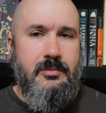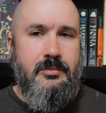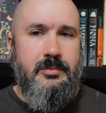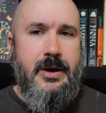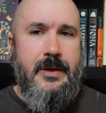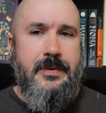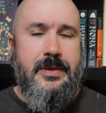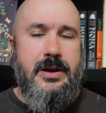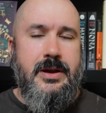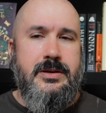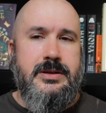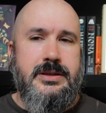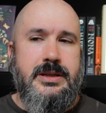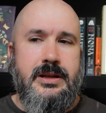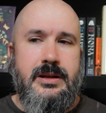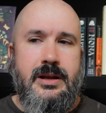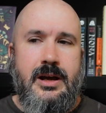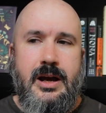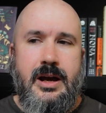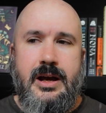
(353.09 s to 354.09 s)
but there's
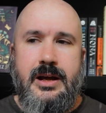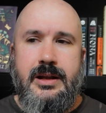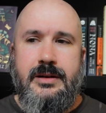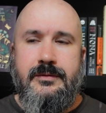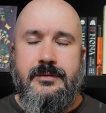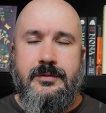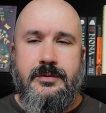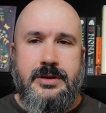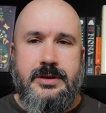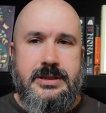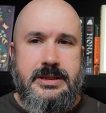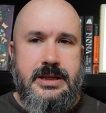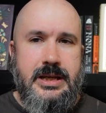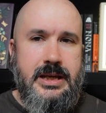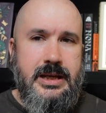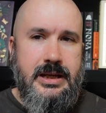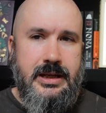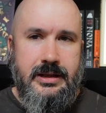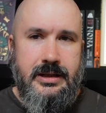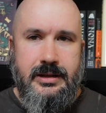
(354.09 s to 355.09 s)
an
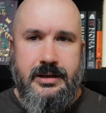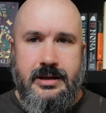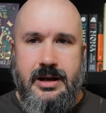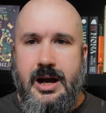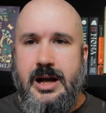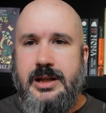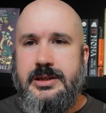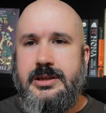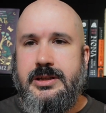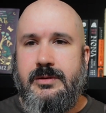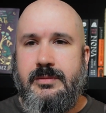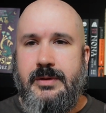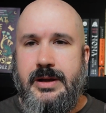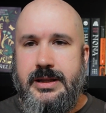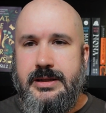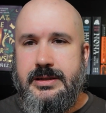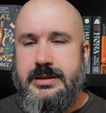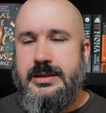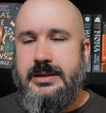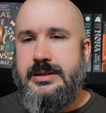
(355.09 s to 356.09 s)
unforeseen
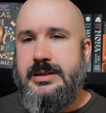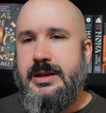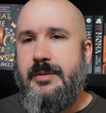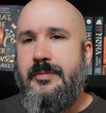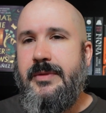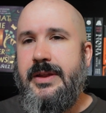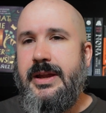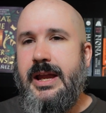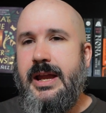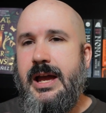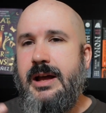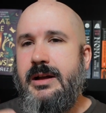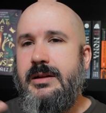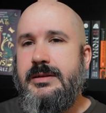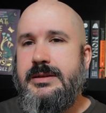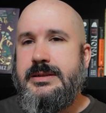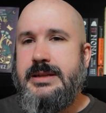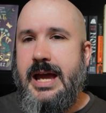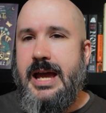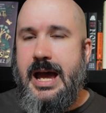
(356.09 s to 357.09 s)
consequence. Something
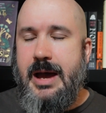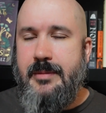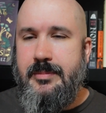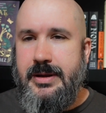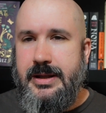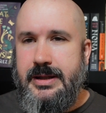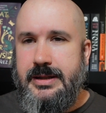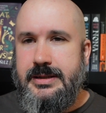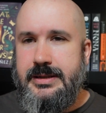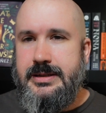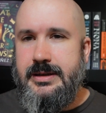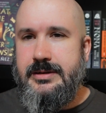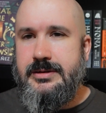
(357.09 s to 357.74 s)
else happens.